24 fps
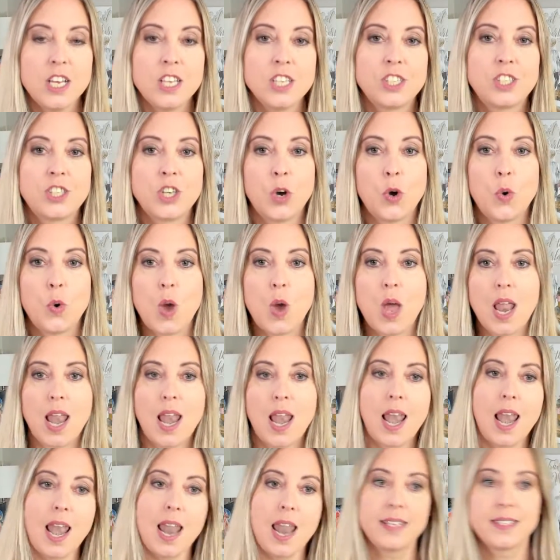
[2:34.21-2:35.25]
So
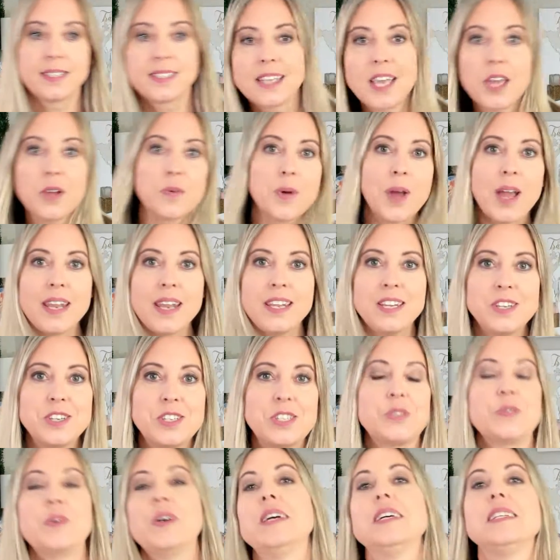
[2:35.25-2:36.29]
let's get right
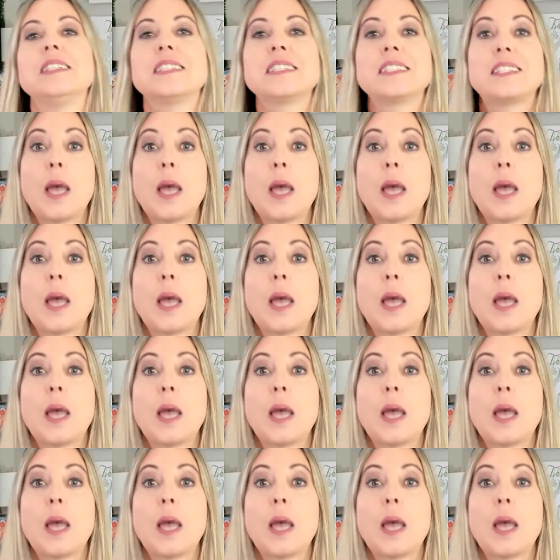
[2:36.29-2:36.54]
into it.